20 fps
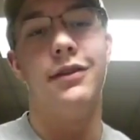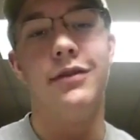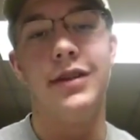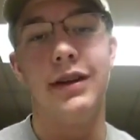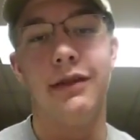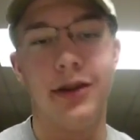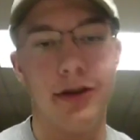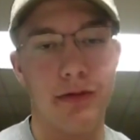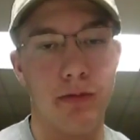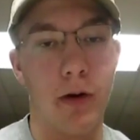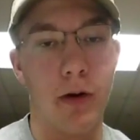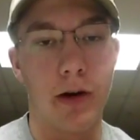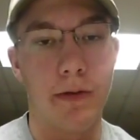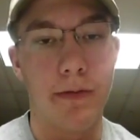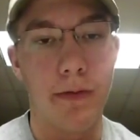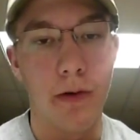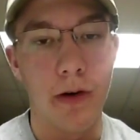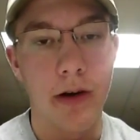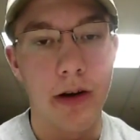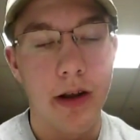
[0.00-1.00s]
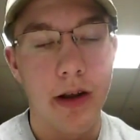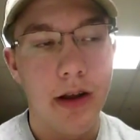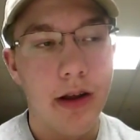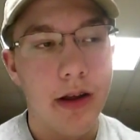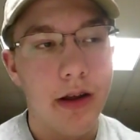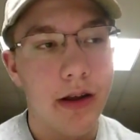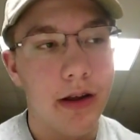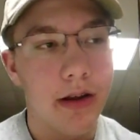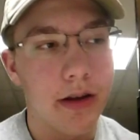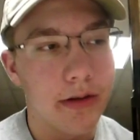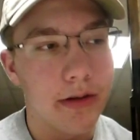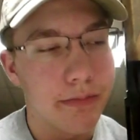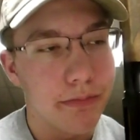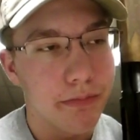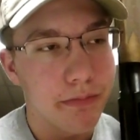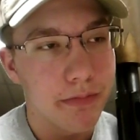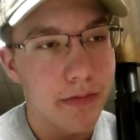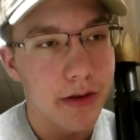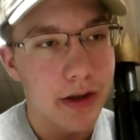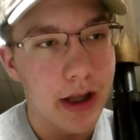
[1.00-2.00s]
270 just worked for it.
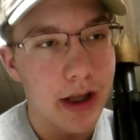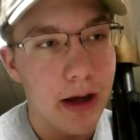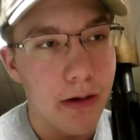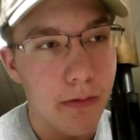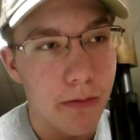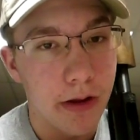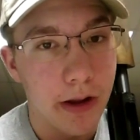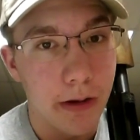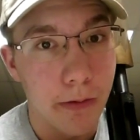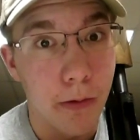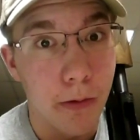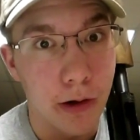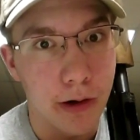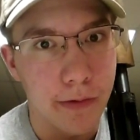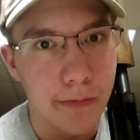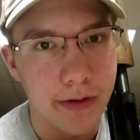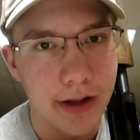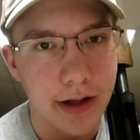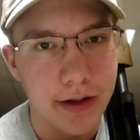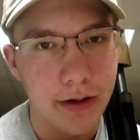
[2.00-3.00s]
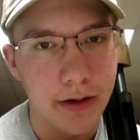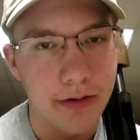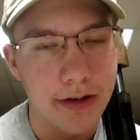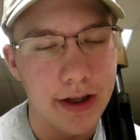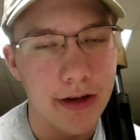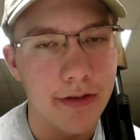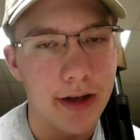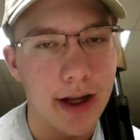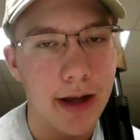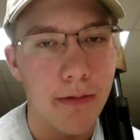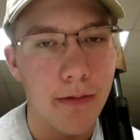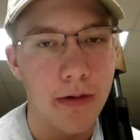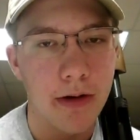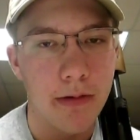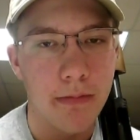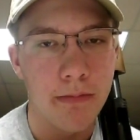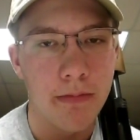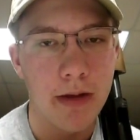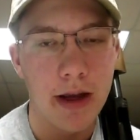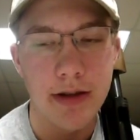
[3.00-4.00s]
Not really worked for that
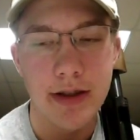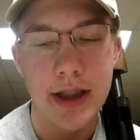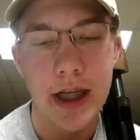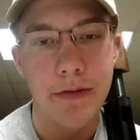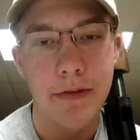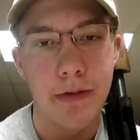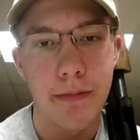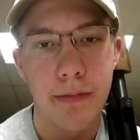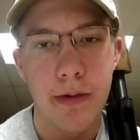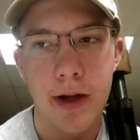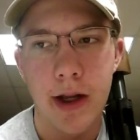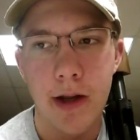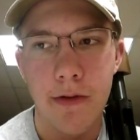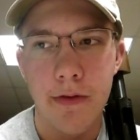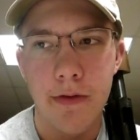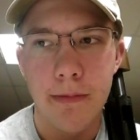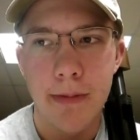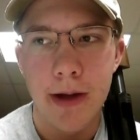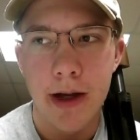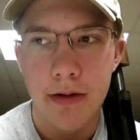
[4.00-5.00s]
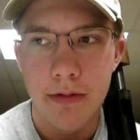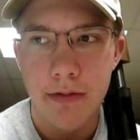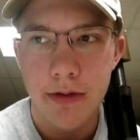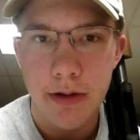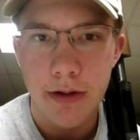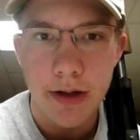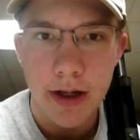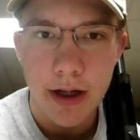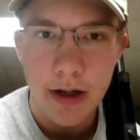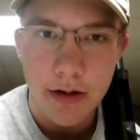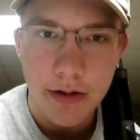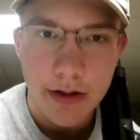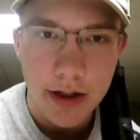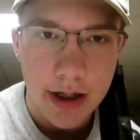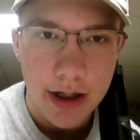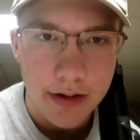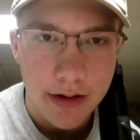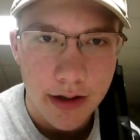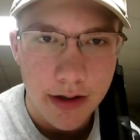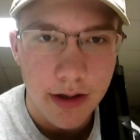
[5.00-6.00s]
270. I saved up money for about 2 years to
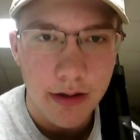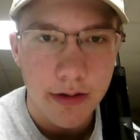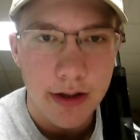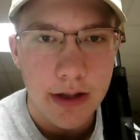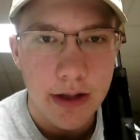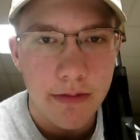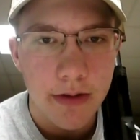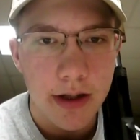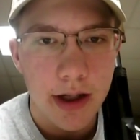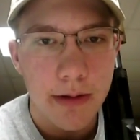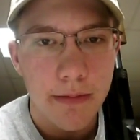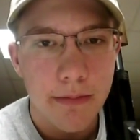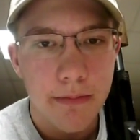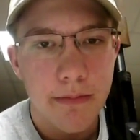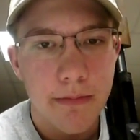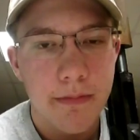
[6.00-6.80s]
get that 270.